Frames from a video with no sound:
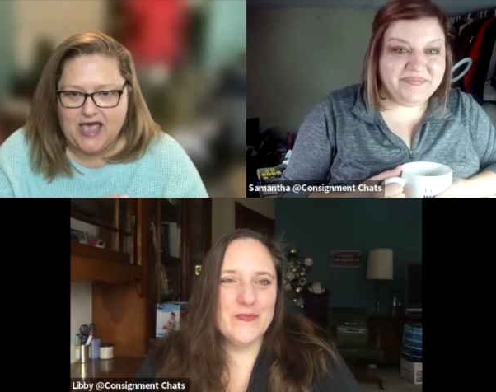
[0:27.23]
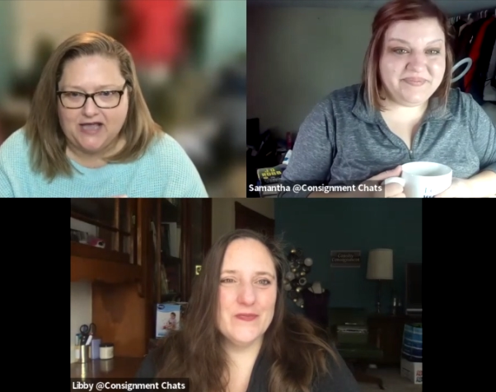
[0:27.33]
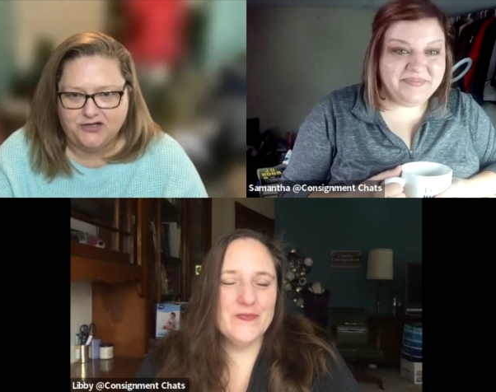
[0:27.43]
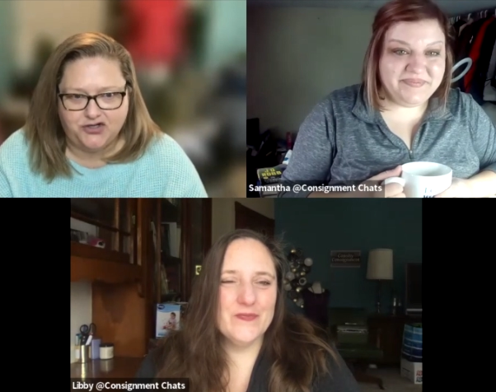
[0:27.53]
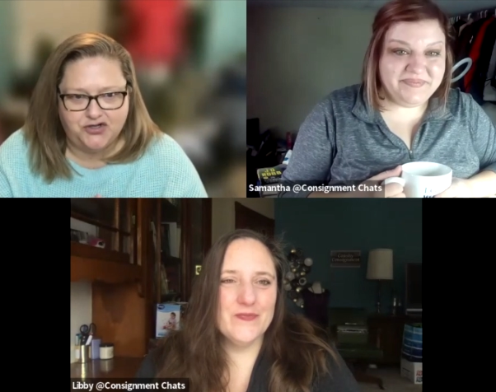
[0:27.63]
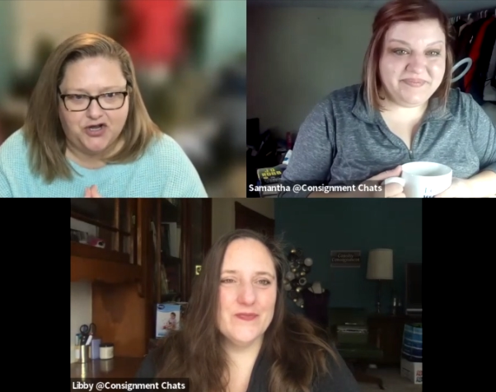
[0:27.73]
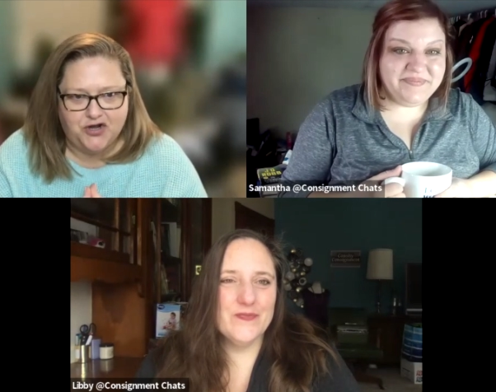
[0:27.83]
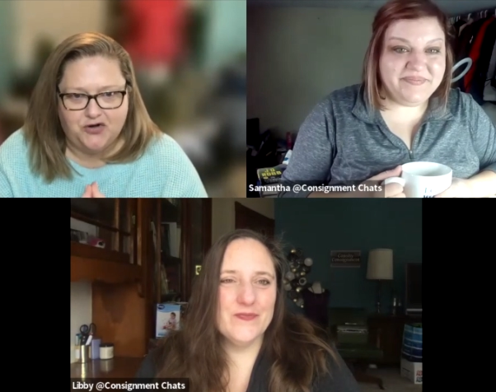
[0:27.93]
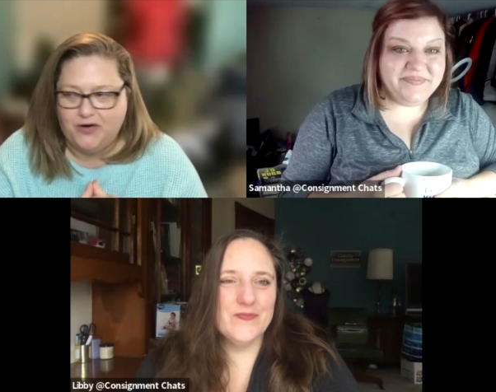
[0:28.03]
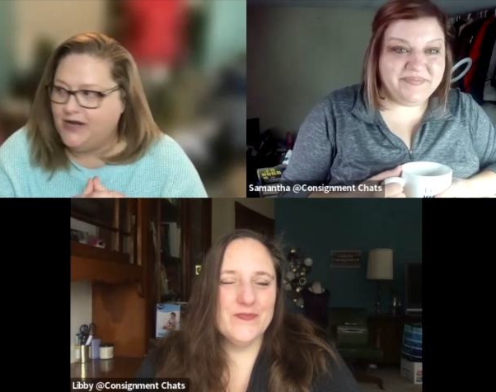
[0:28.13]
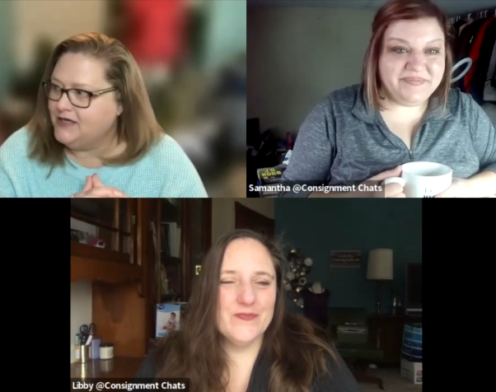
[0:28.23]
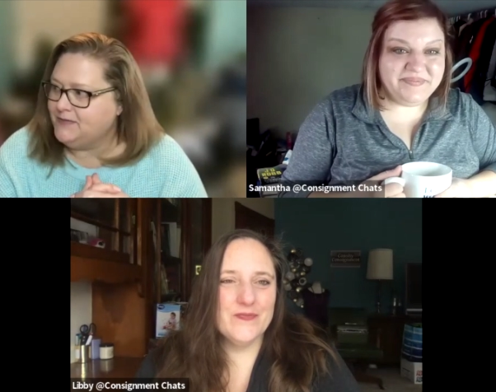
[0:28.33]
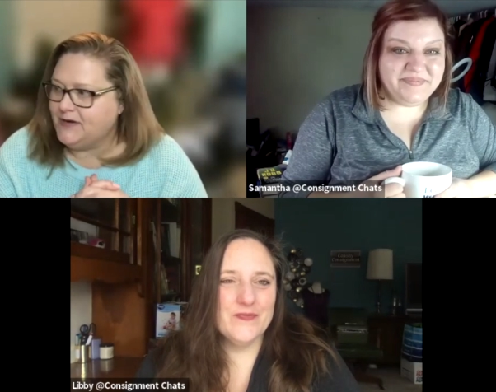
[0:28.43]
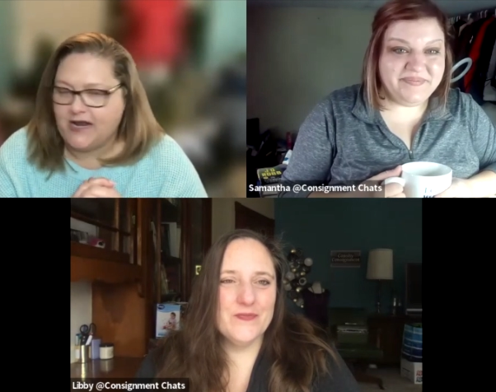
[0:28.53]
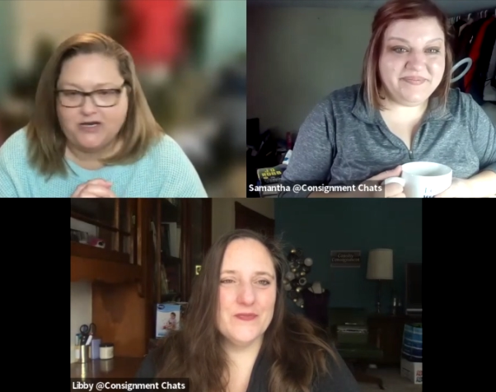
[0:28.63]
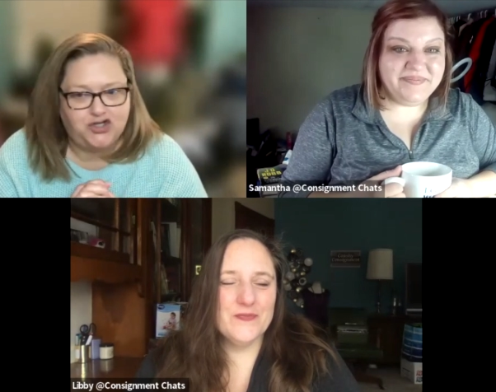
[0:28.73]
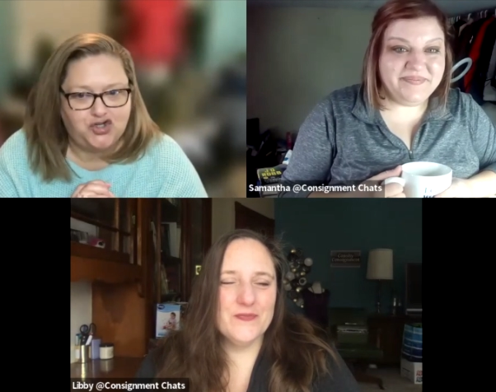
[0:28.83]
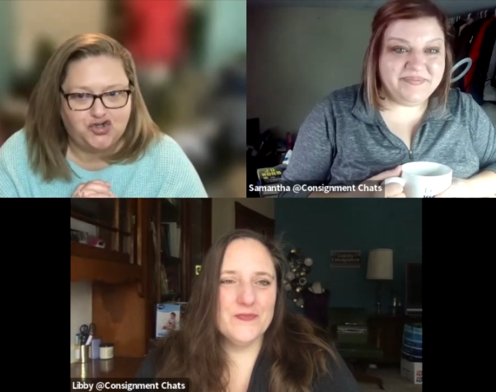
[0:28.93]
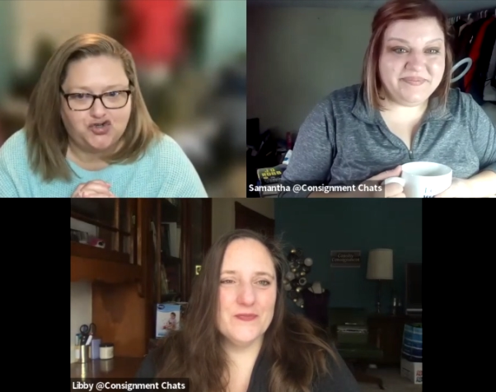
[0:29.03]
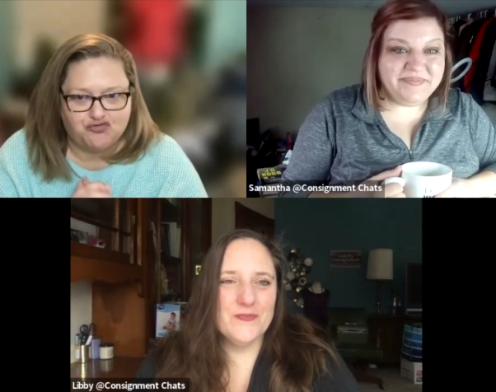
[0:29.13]
Speaker 1: as you know, it has been a
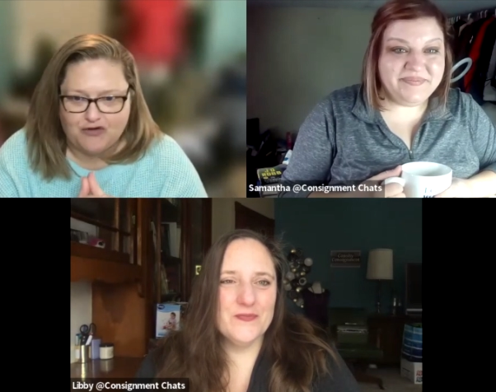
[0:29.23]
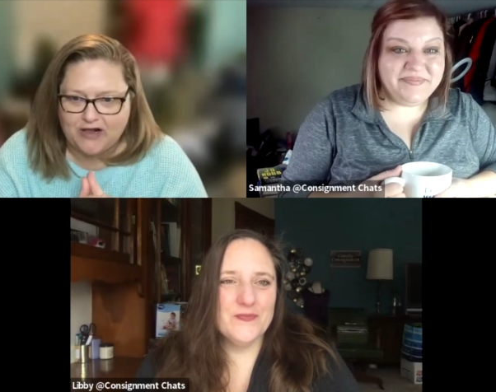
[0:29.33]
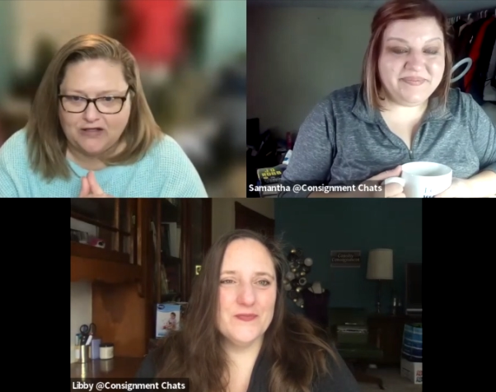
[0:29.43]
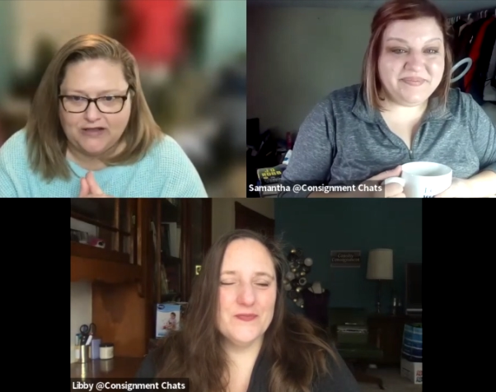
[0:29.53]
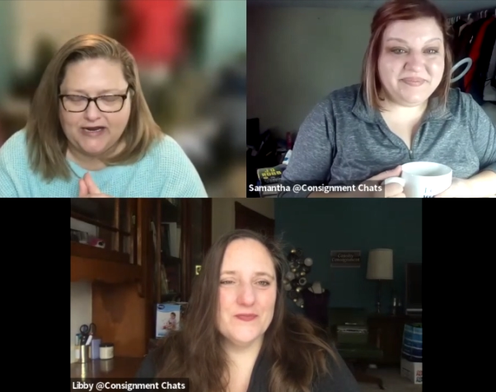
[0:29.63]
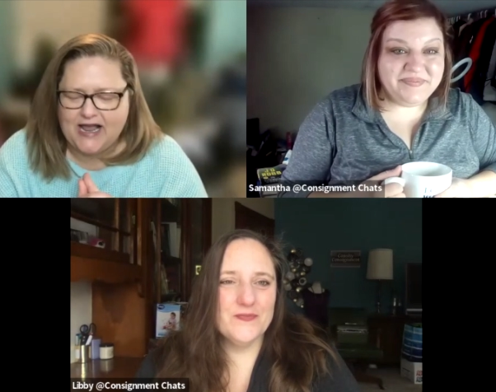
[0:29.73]
struggling.